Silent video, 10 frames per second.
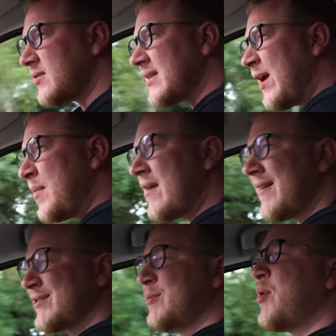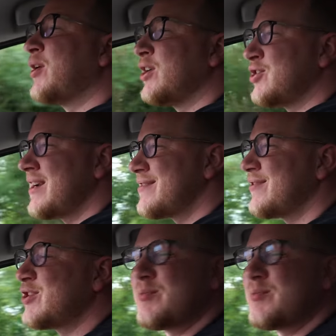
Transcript: So it's a little bit of extra pocket change for her.